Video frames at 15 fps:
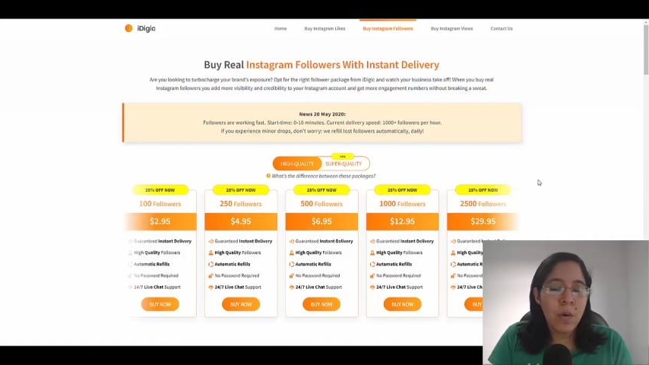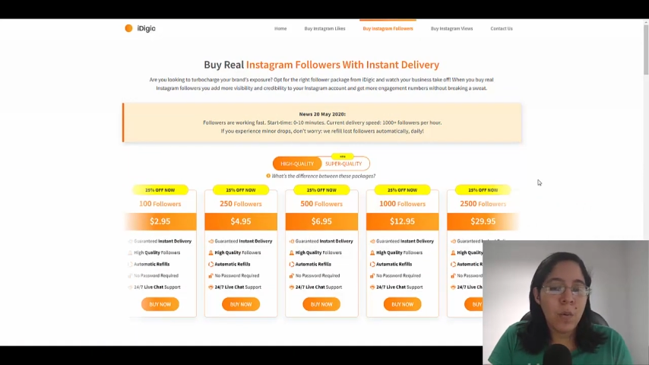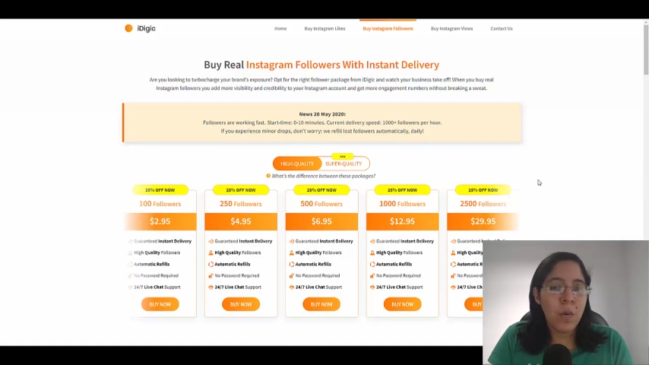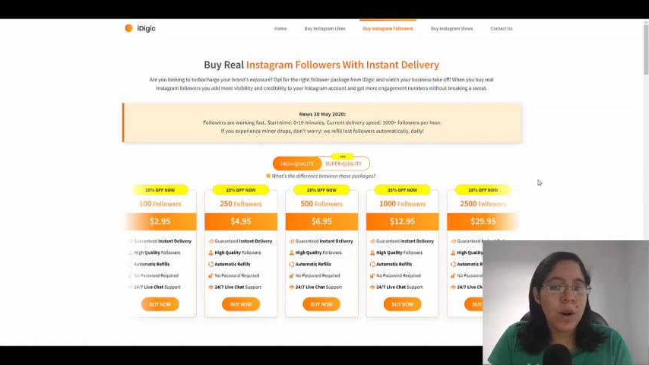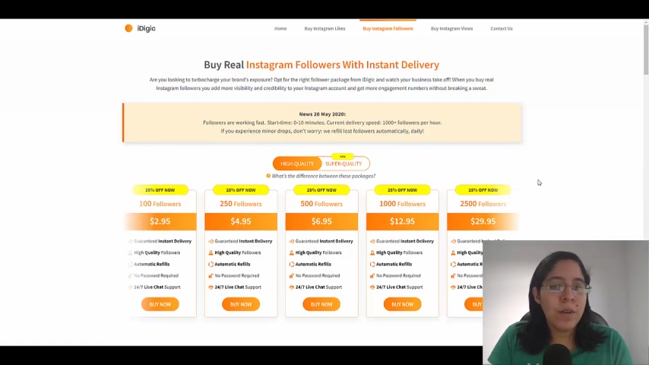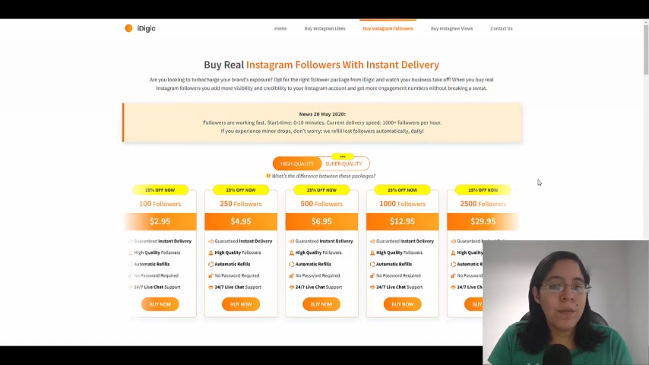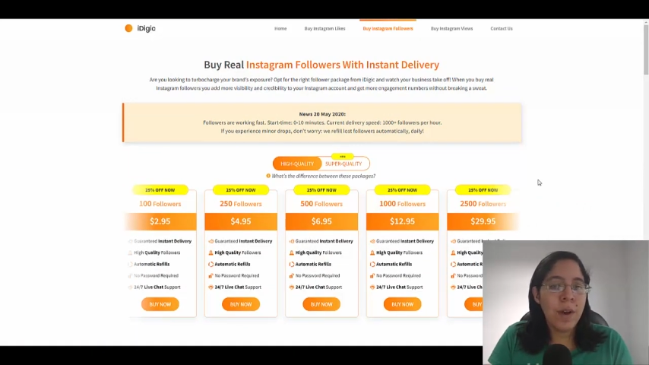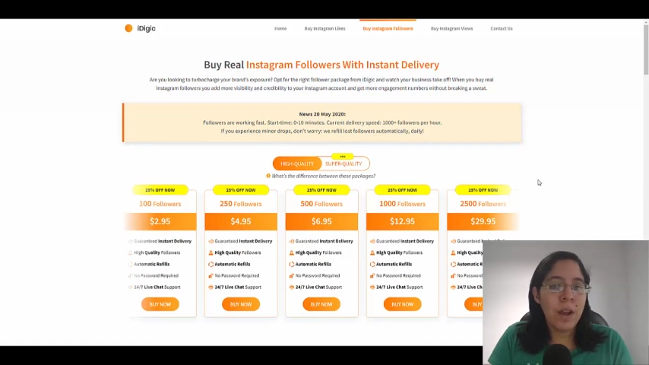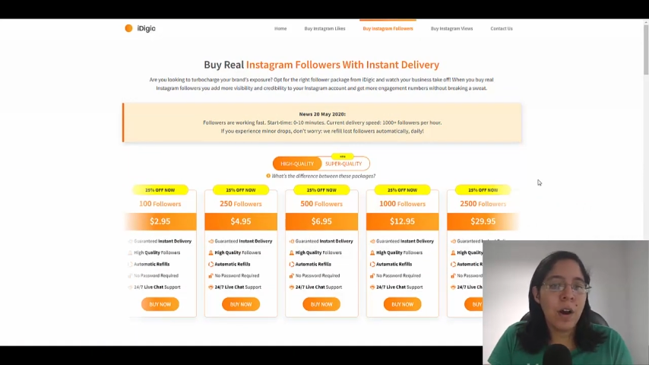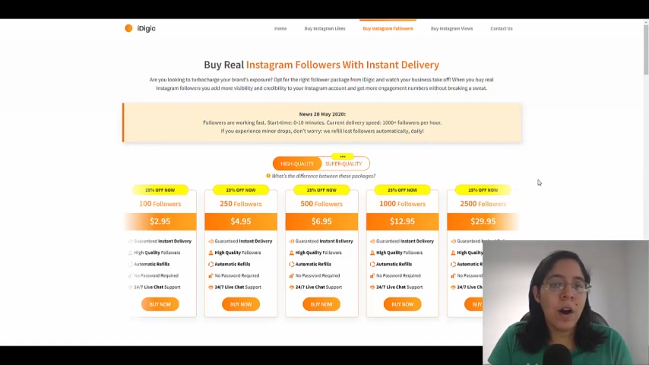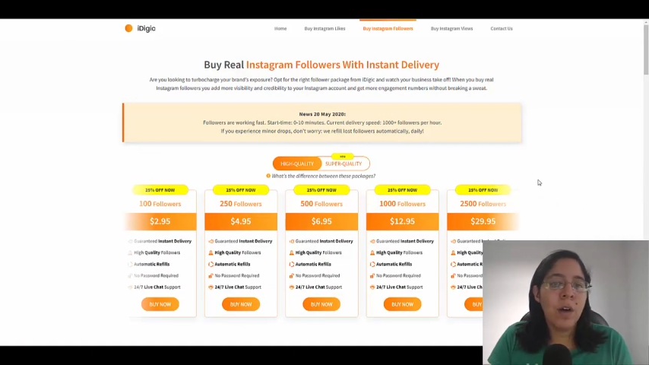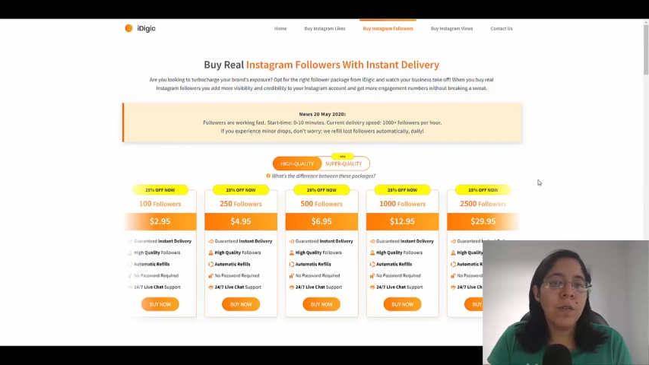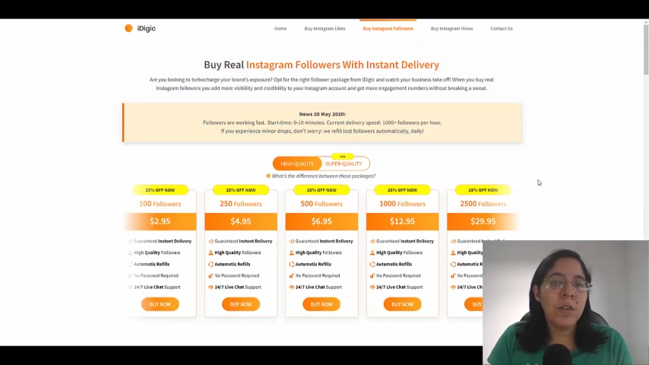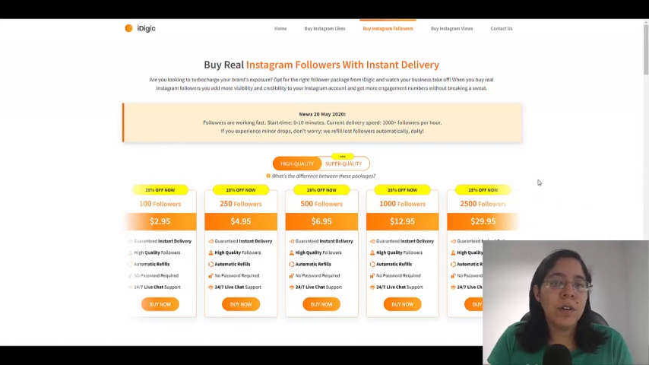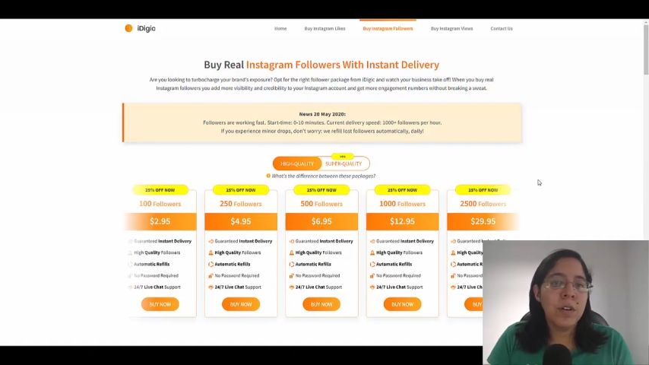what if I
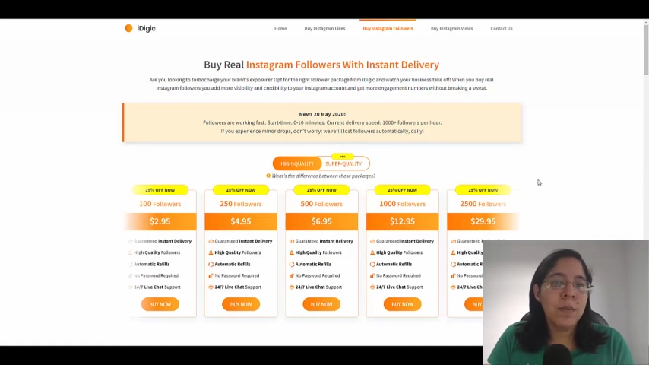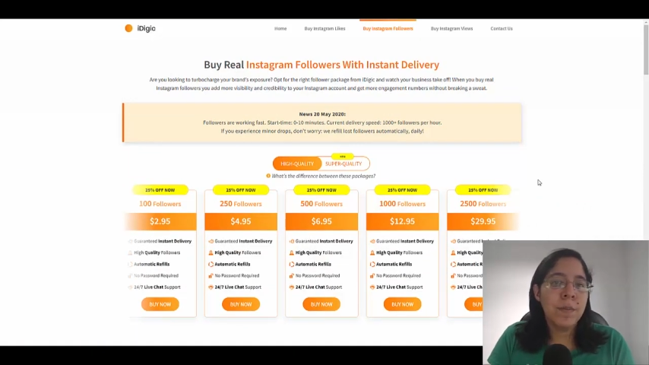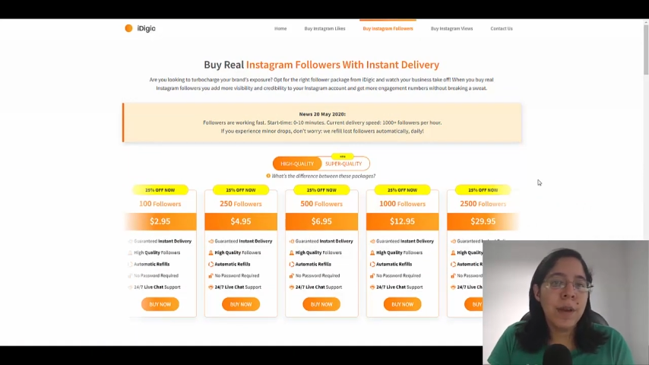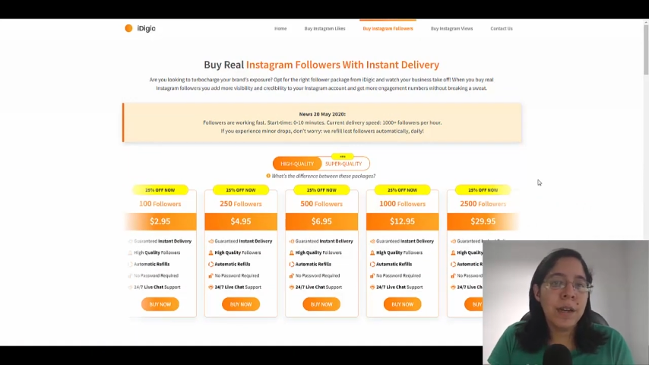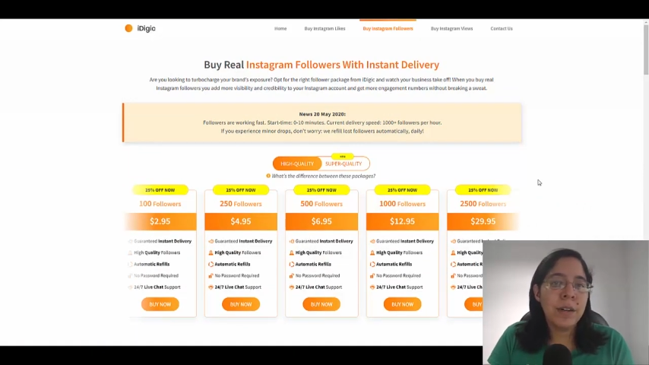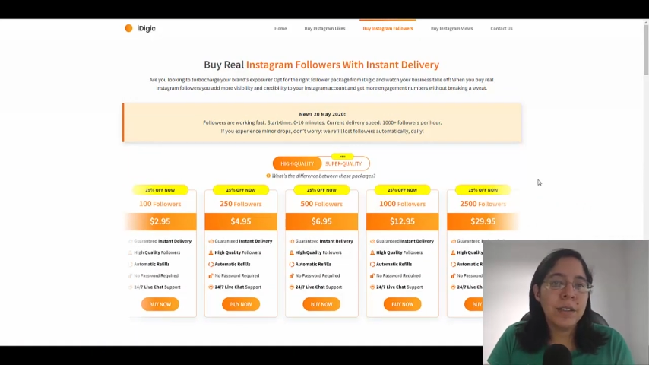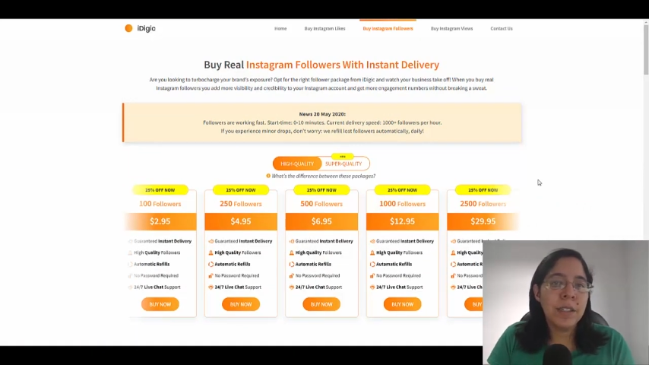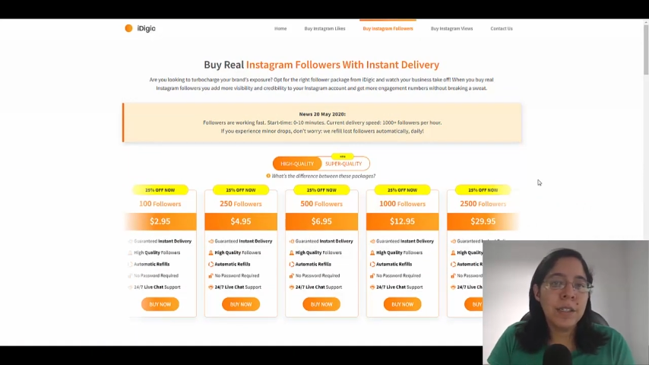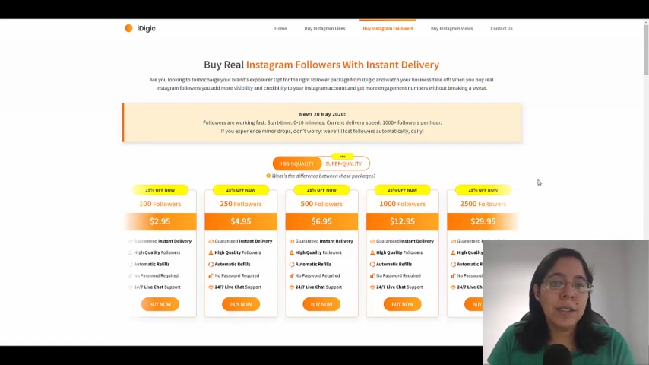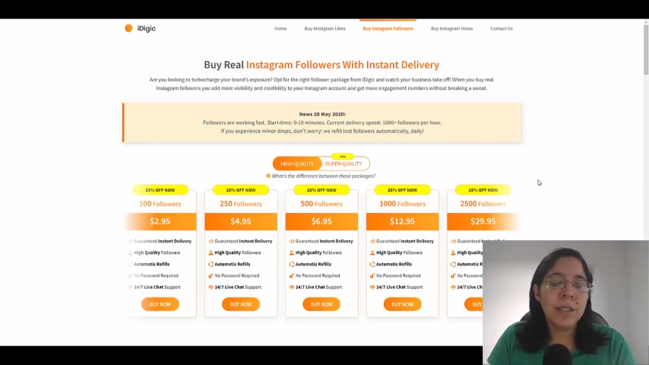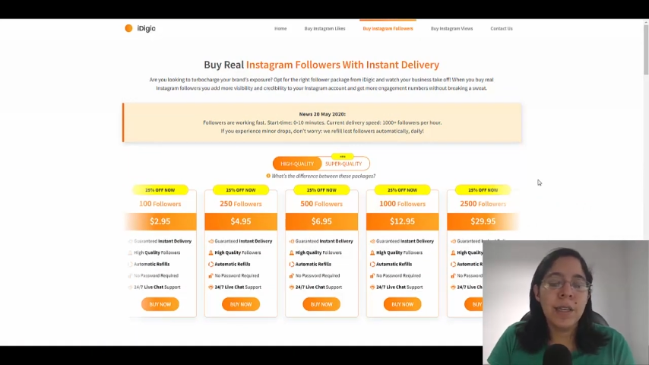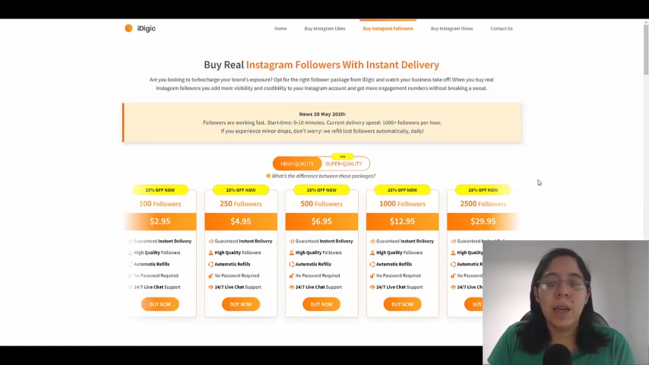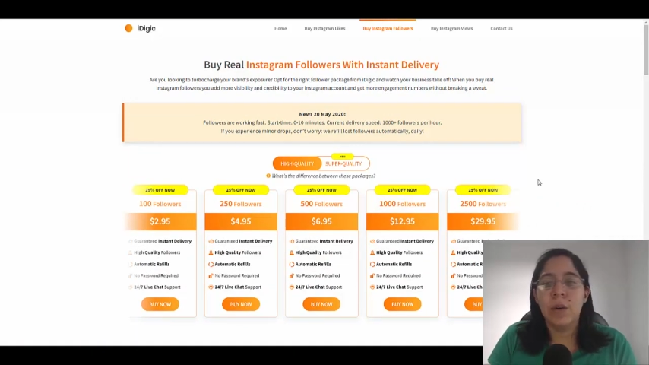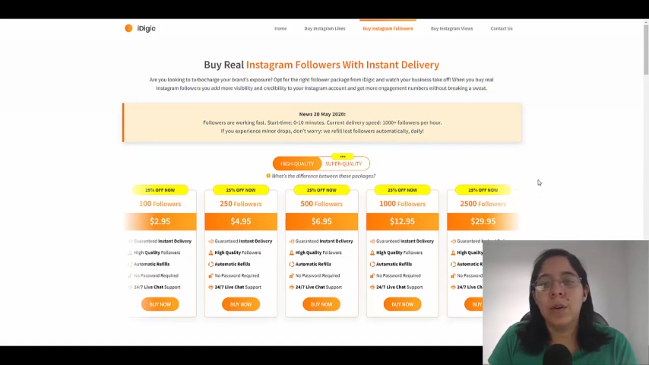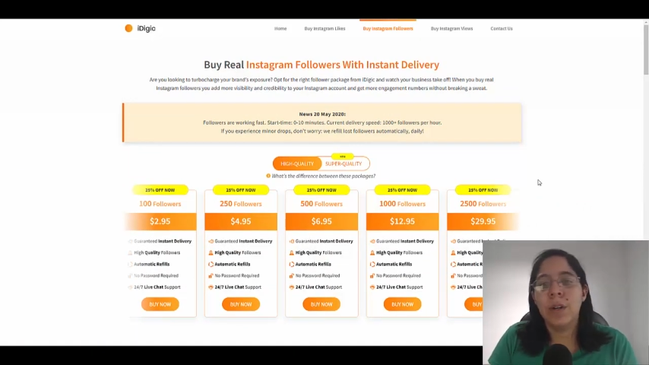offer you a better
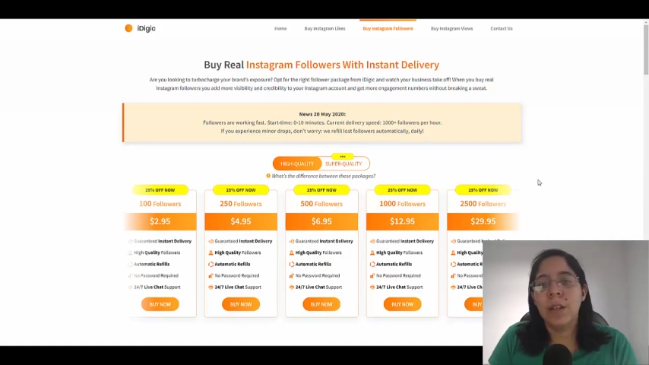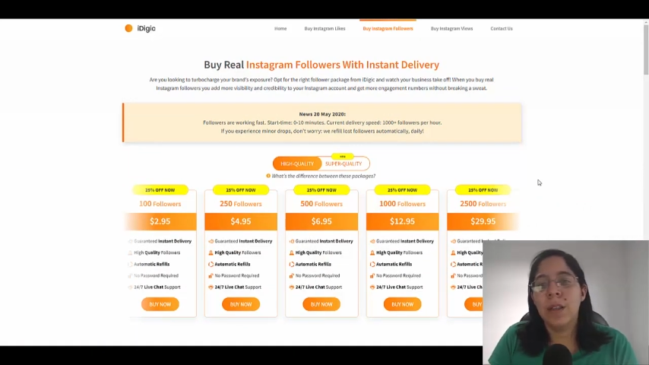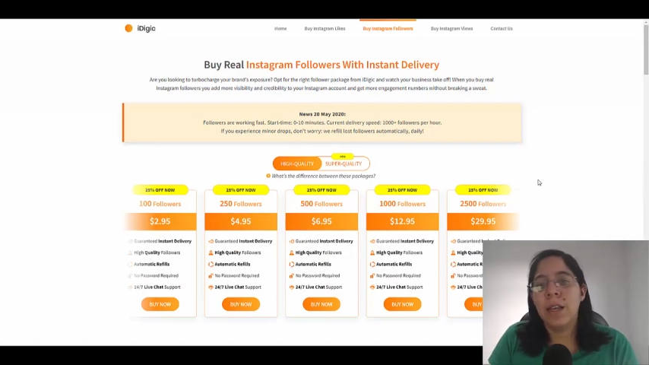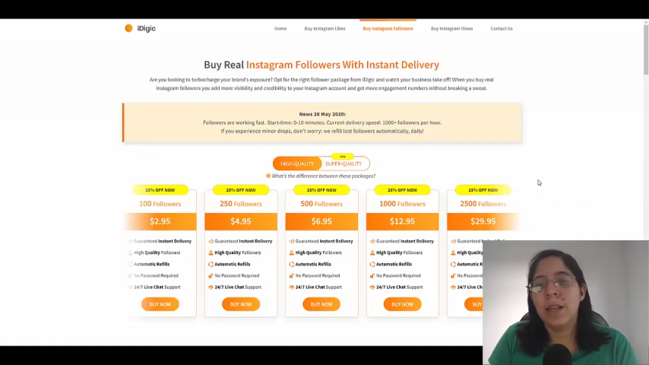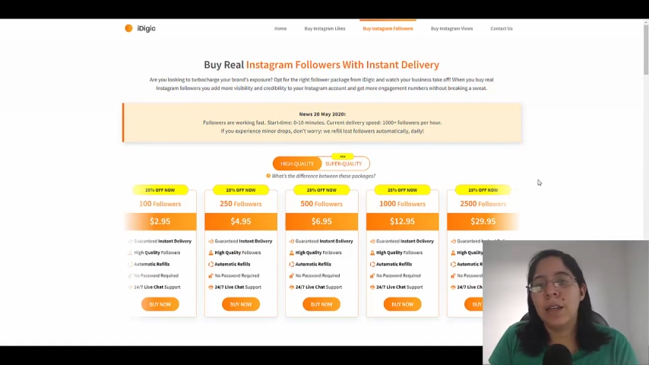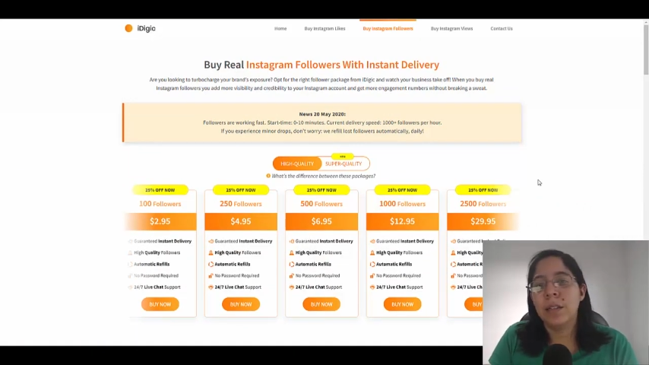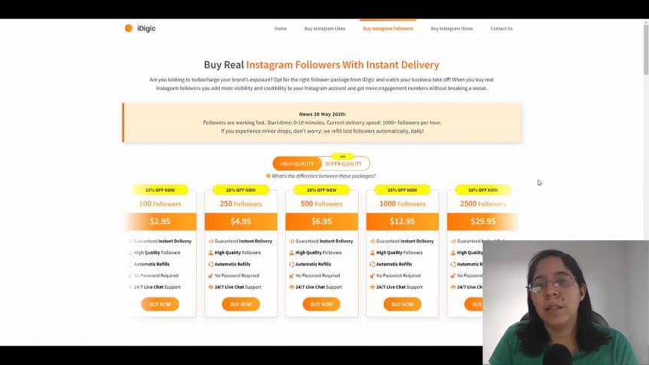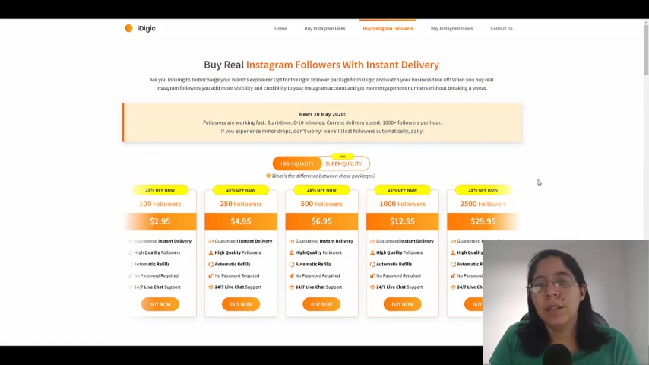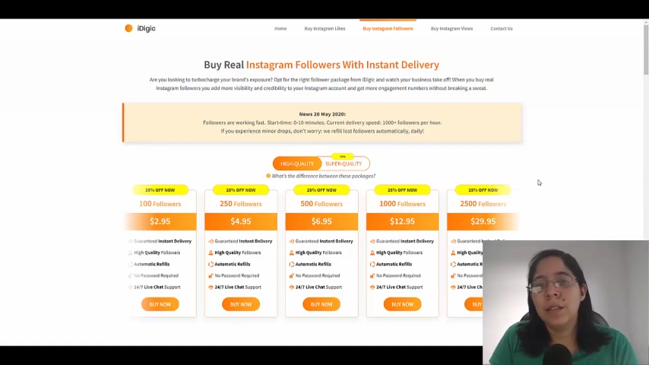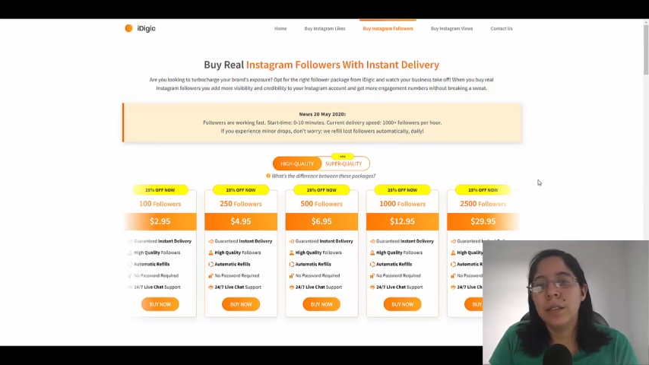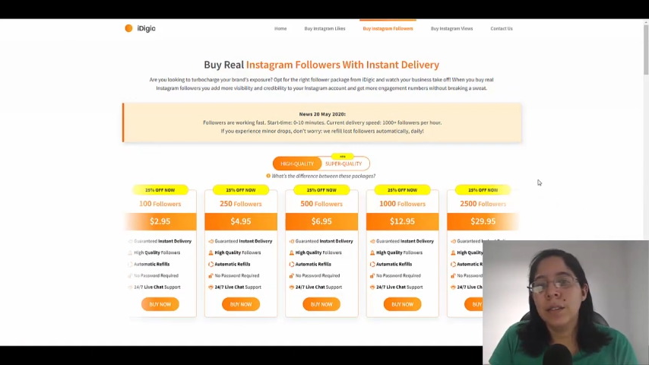discount, like a